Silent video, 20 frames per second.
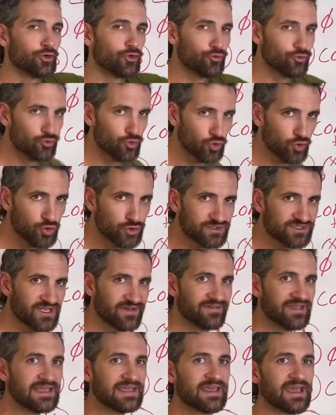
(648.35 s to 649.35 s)
rules of
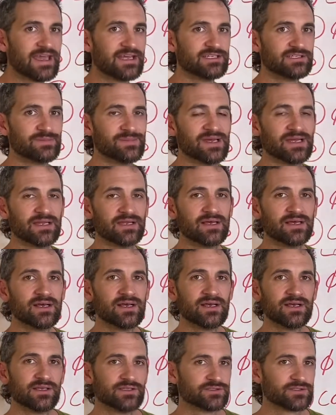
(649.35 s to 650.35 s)
engagement,
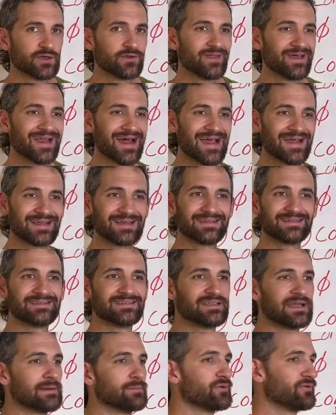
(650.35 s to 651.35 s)
so that I can
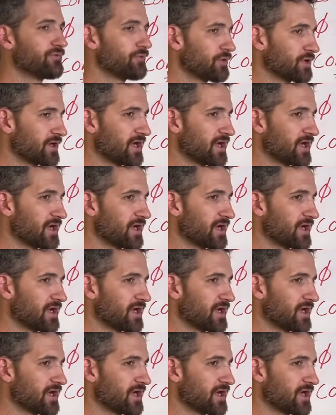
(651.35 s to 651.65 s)
stand before